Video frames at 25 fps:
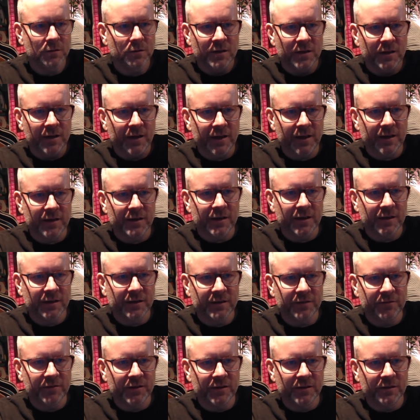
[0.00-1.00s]
And I
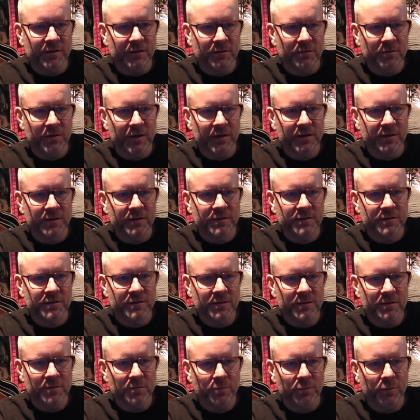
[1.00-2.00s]
give it the credits
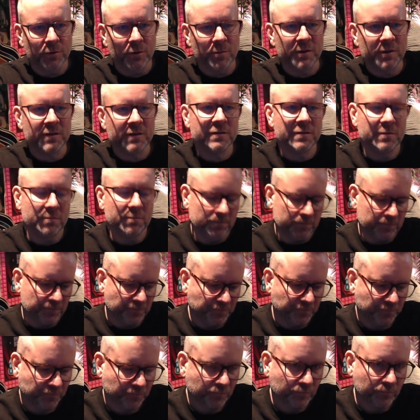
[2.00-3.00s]
promise.
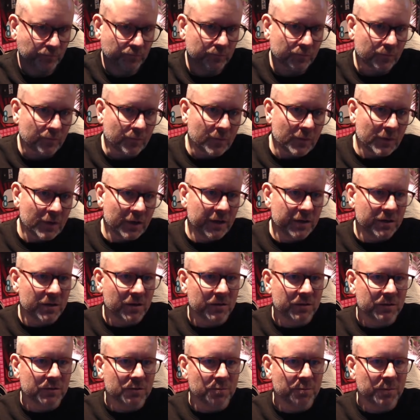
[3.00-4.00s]
And now
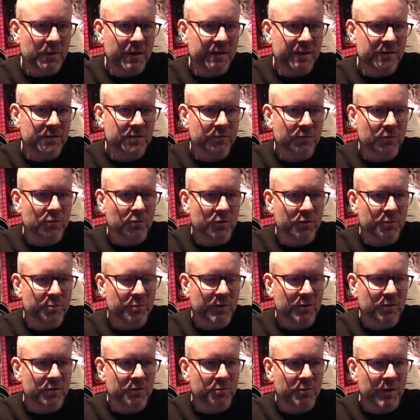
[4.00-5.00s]
it complains, of course,
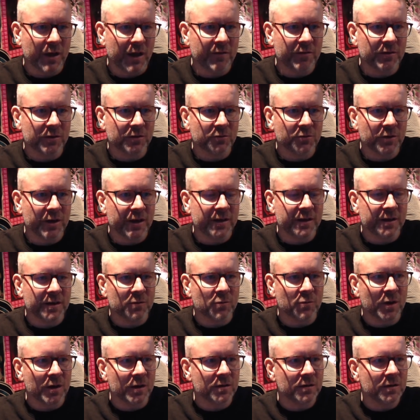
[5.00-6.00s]
because we haven't created that
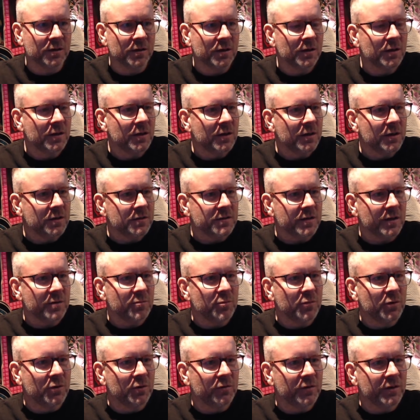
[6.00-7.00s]
one. So I
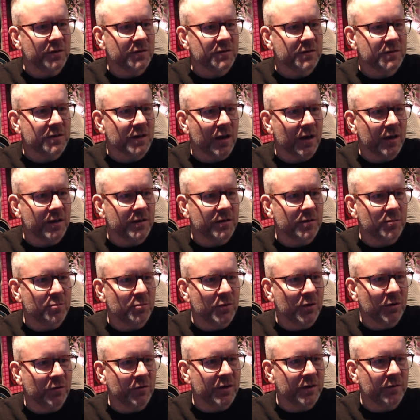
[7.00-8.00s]
move inside the
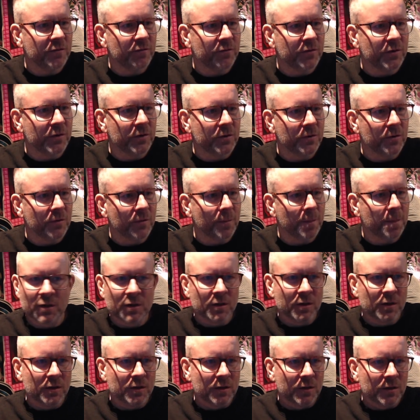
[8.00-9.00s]
movie info.
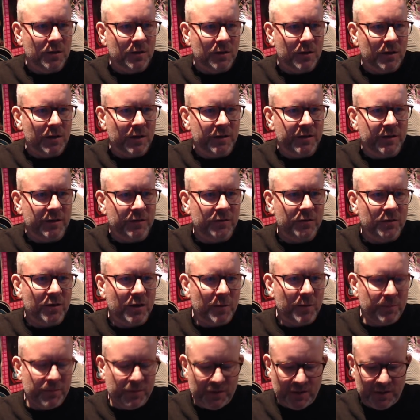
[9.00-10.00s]
I need to
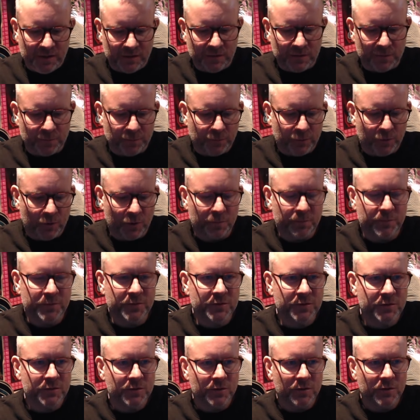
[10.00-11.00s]
update the
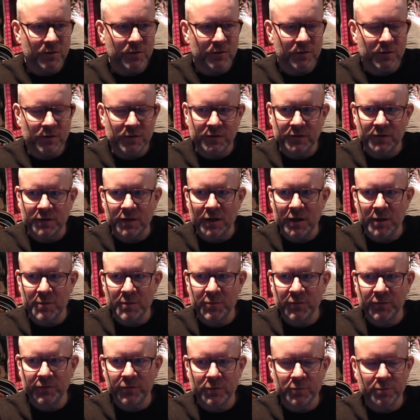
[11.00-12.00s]
props, the types
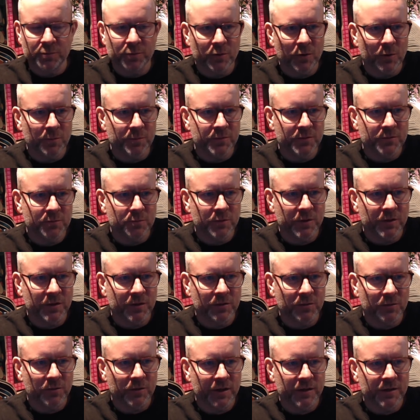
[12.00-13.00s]
for the props with the
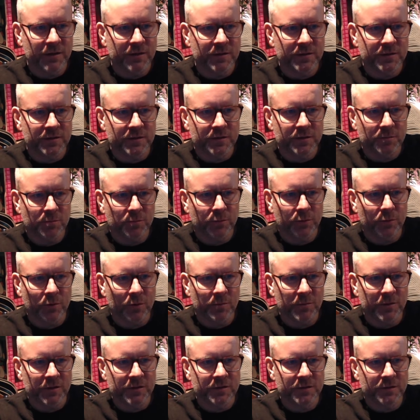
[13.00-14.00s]
credits
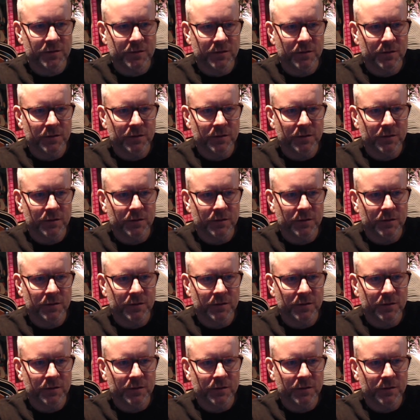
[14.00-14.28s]
promise.